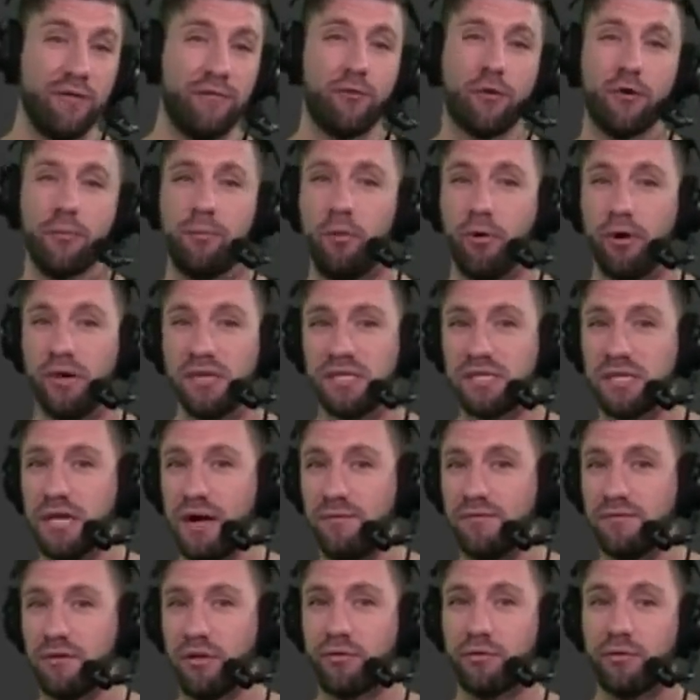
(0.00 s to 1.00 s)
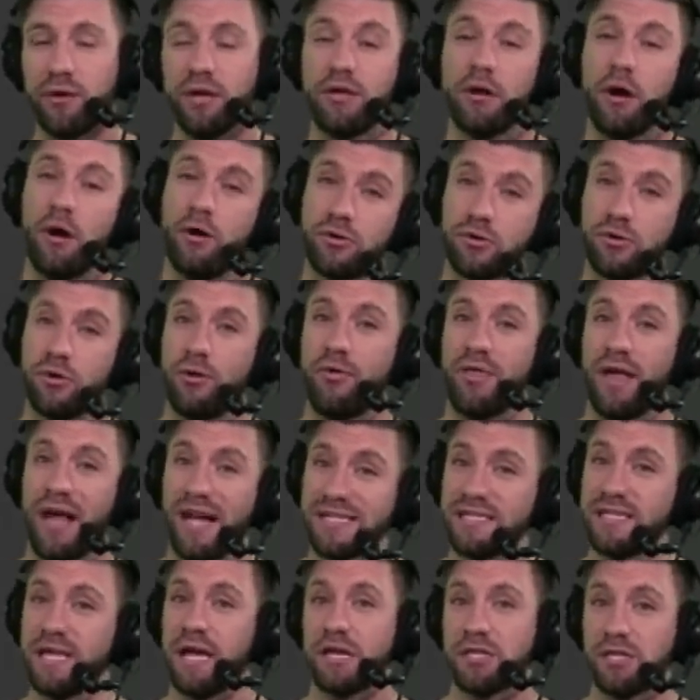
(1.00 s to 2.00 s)
four point seven. The three-cone drill,
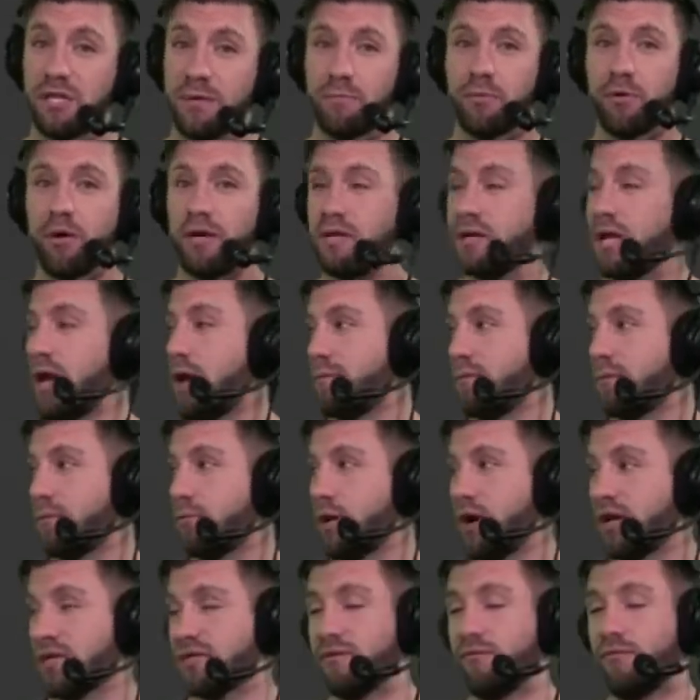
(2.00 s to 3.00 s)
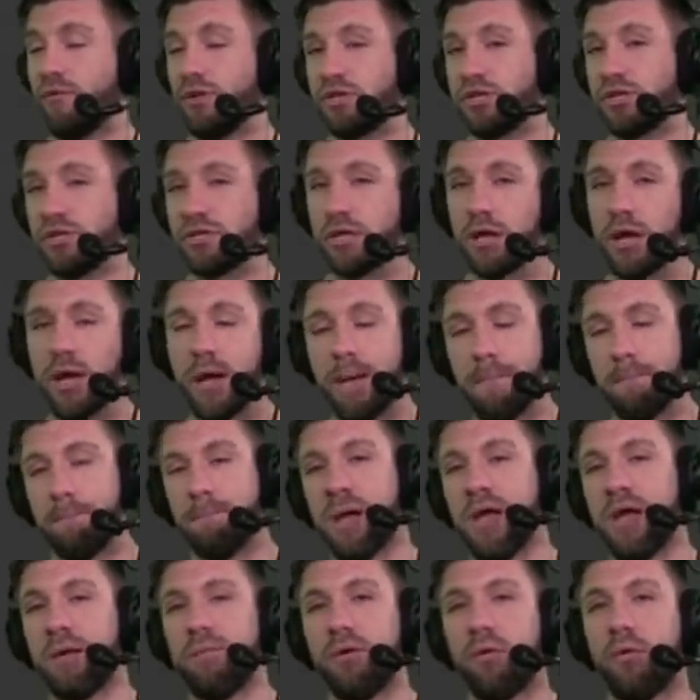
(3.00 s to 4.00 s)
that's actually pretty damn impressive, which is
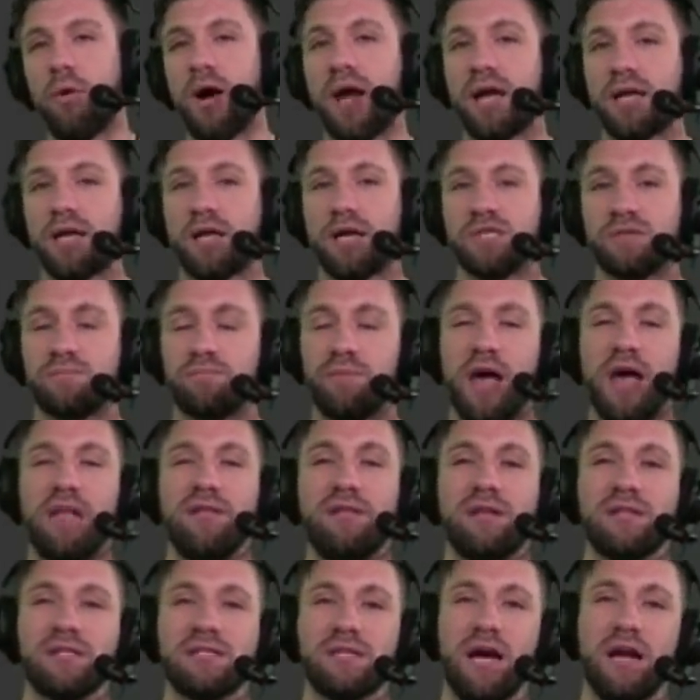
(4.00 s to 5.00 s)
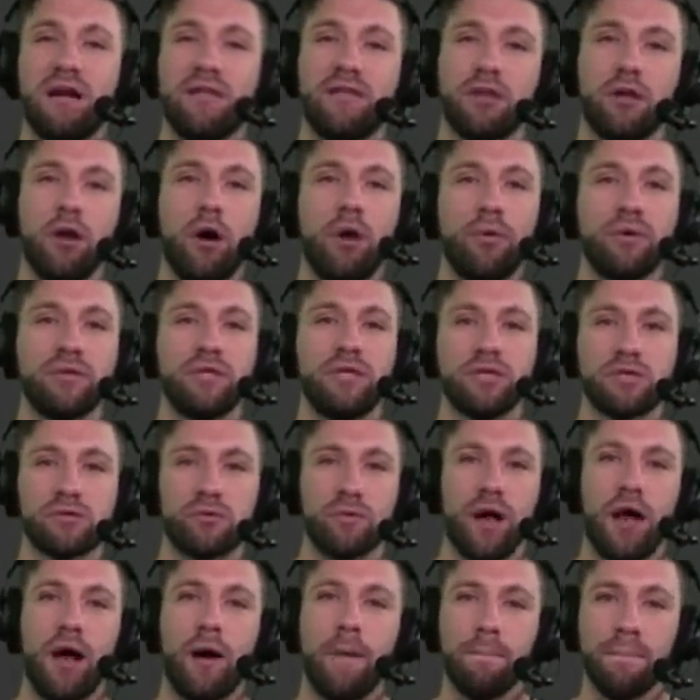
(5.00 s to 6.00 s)
maybe why Gus Bradley decided to go with this
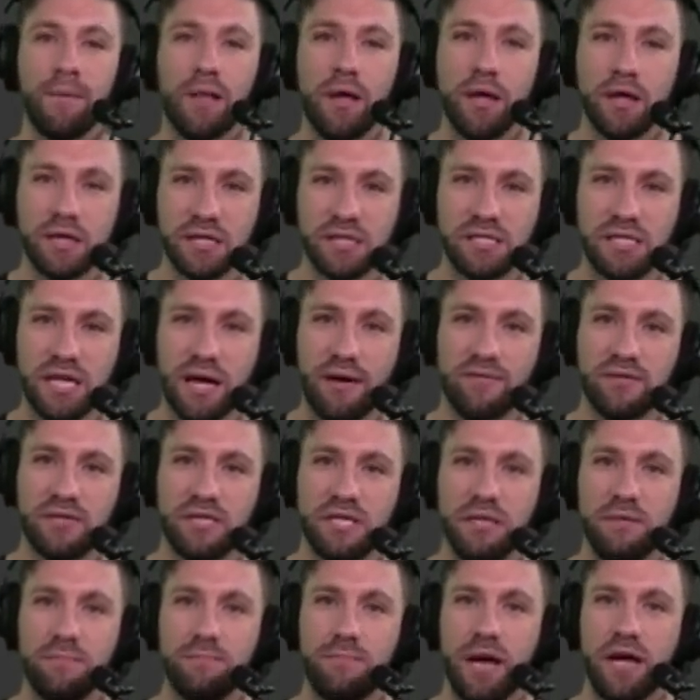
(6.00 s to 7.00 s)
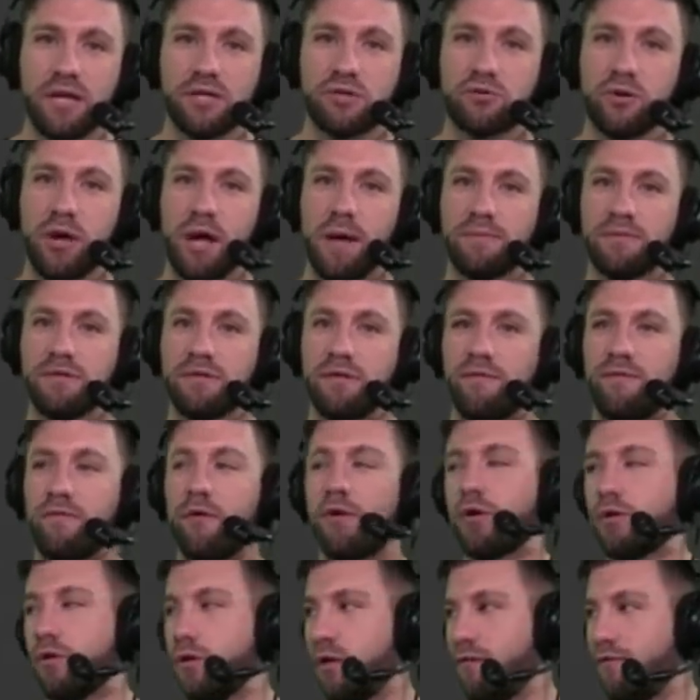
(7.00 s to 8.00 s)
route. seventeen bench reps. The
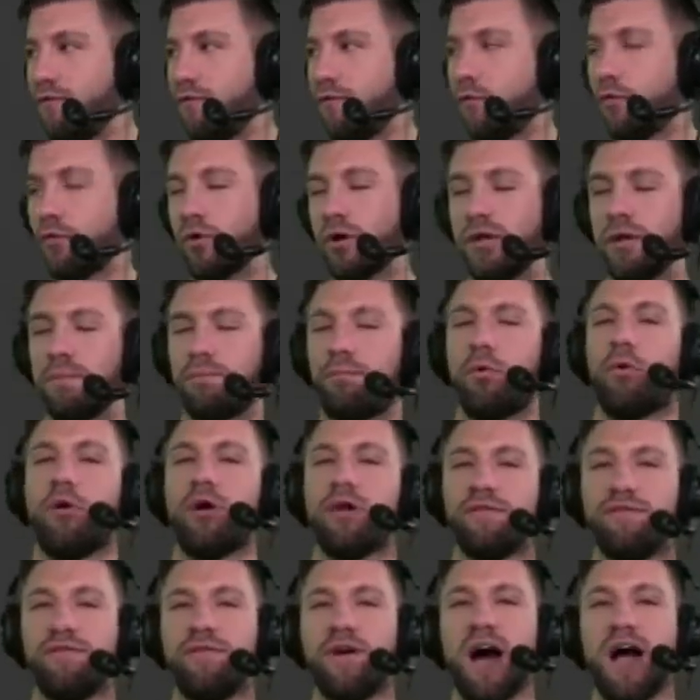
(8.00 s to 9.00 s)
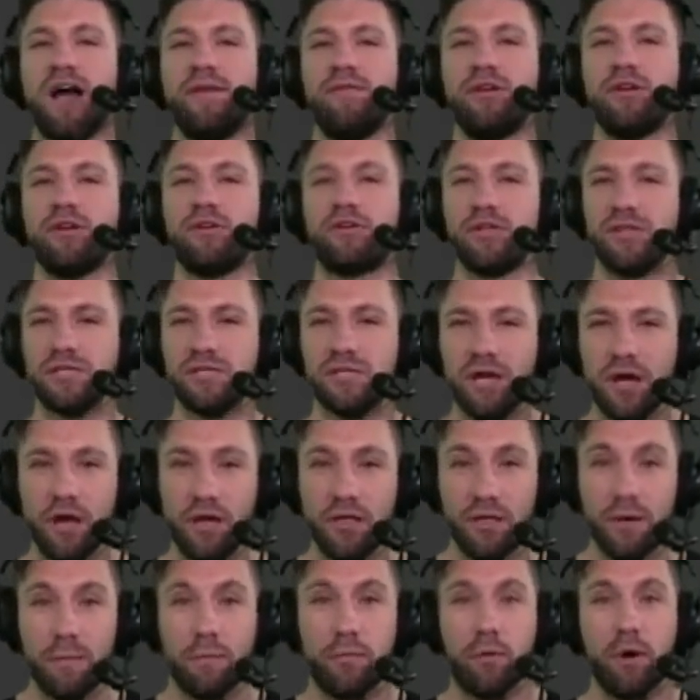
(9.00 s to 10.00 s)
vertical of forty point five inches.
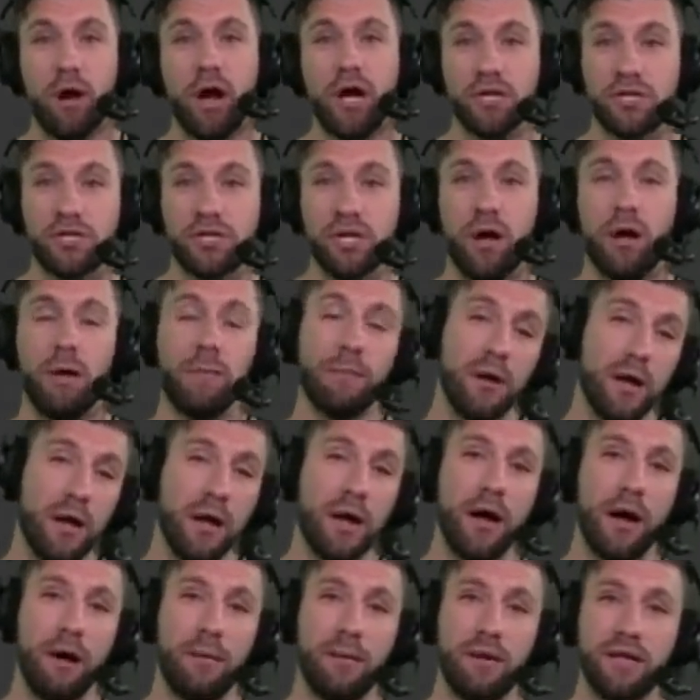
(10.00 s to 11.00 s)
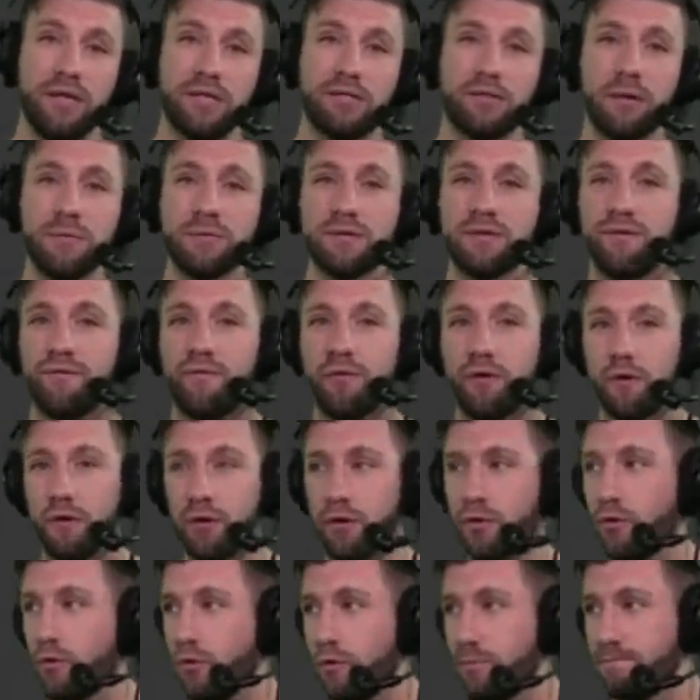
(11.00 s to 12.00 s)
The broad jump. I mean, in terms of
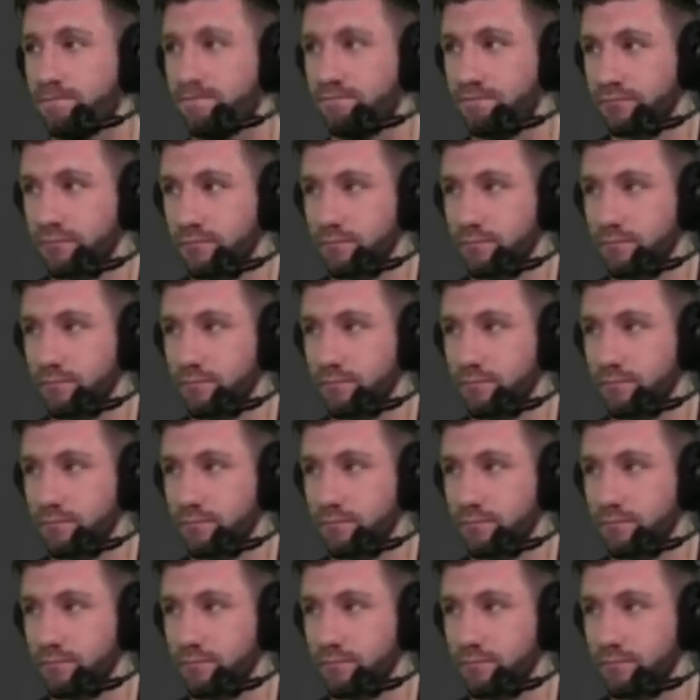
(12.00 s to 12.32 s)
vertical